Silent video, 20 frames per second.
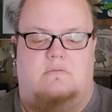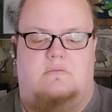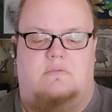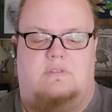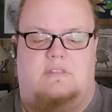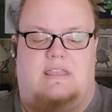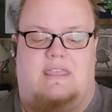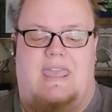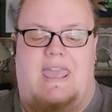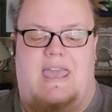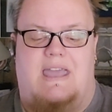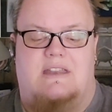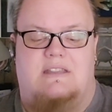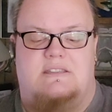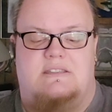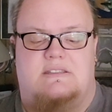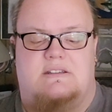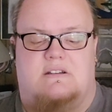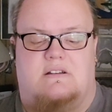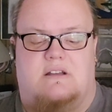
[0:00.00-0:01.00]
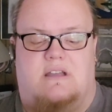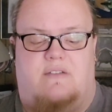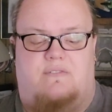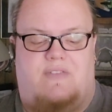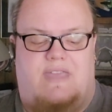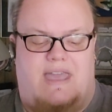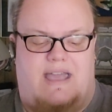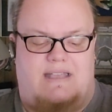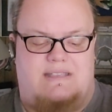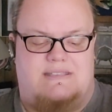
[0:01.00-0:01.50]
The canister
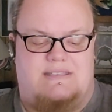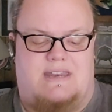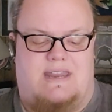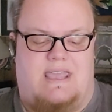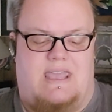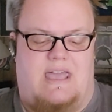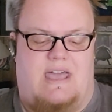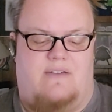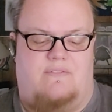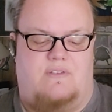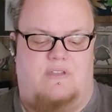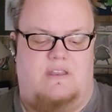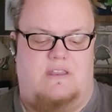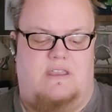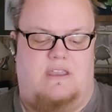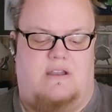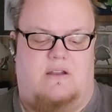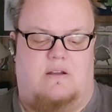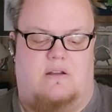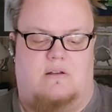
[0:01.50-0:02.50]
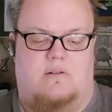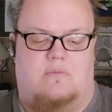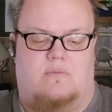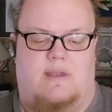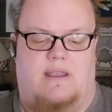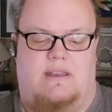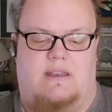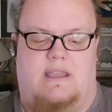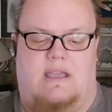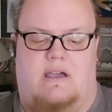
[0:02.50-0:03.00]
of gas that I have in here
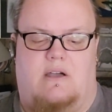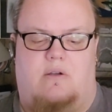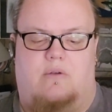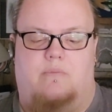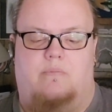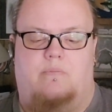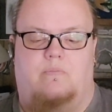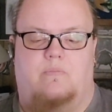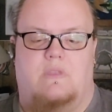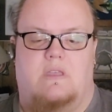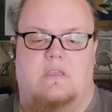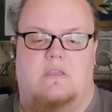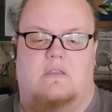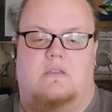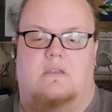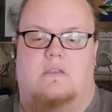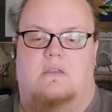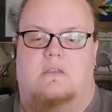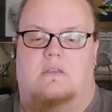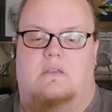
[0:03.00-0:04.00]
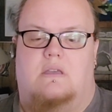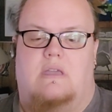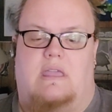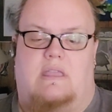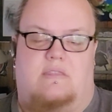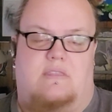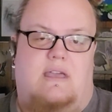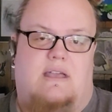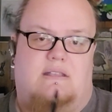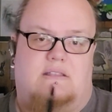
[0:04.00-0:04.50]
right now,
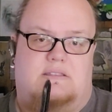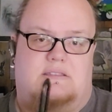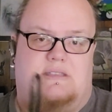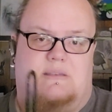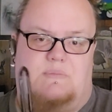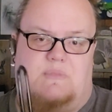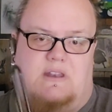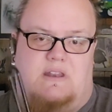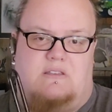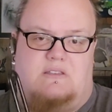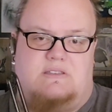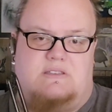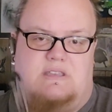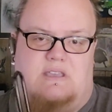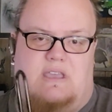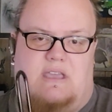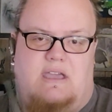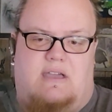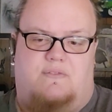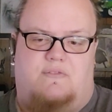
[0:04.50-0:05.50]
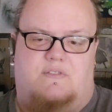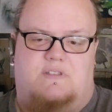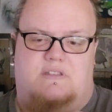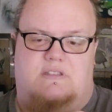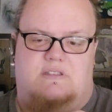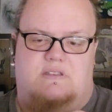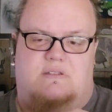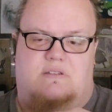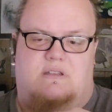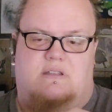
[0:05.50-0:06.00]
and that's something else that you have to
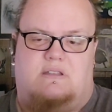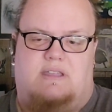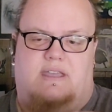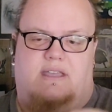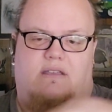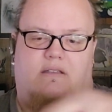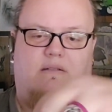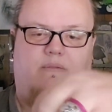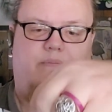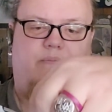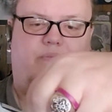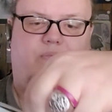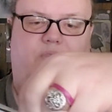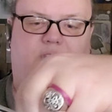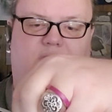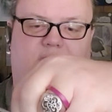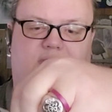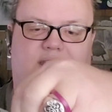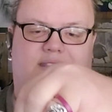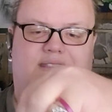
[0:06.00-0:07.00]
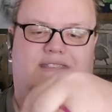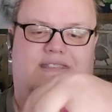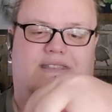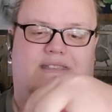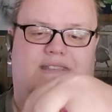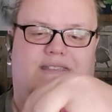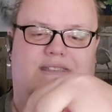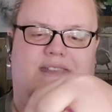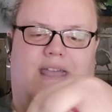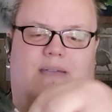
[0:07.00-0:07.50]
do to, like, this
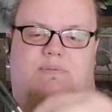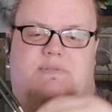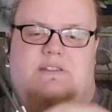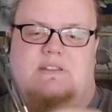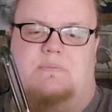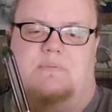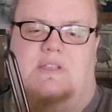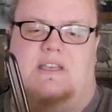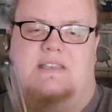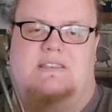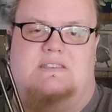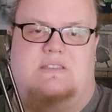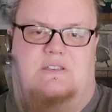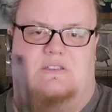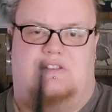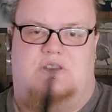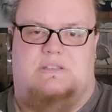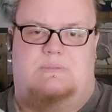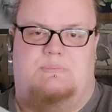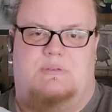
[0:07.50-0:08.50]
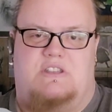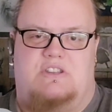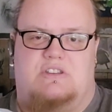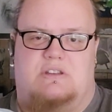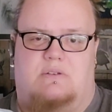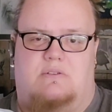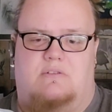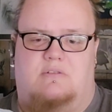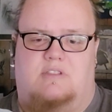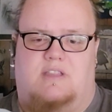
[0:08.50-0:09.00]
snaps into place, so you just
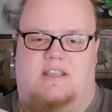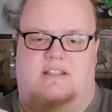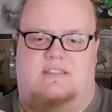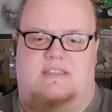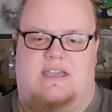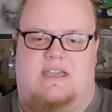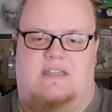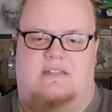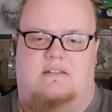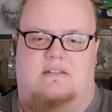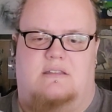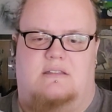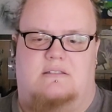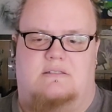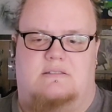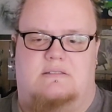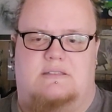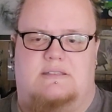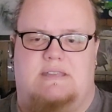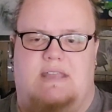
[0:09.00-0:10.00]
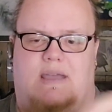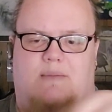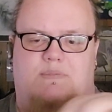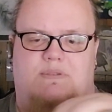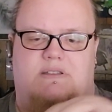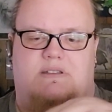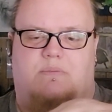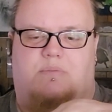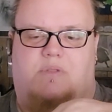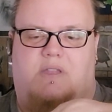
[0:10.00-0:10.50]
pinch it like that and it
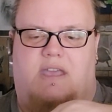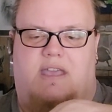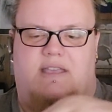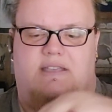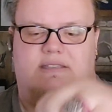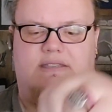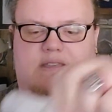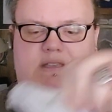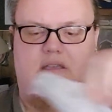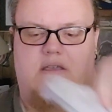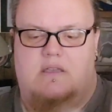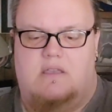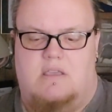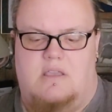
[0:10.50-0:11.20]
snaps into place.